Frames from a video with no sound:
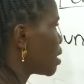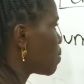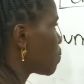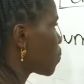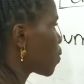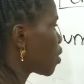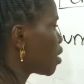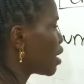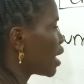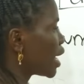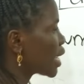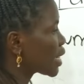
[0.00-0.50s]
the
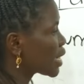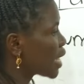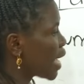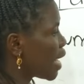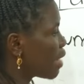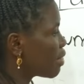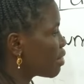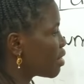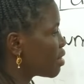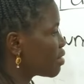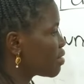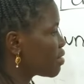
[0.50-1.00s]
product
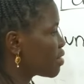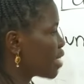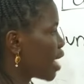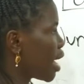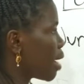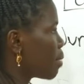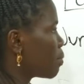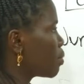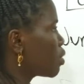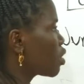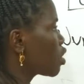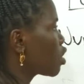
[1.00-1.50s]
and the
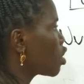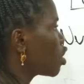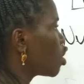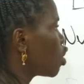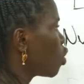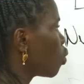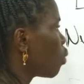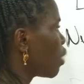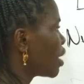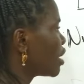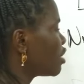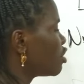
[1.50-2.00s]
sum,
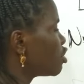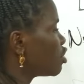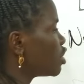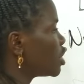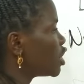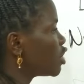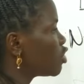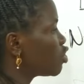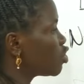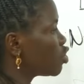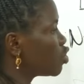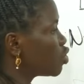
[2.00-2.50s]
what you
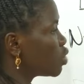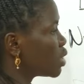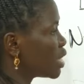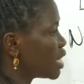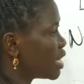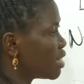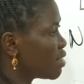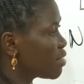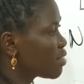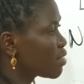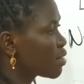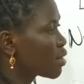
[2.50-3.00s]
need to do
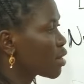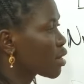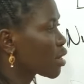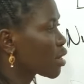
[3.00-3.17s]
is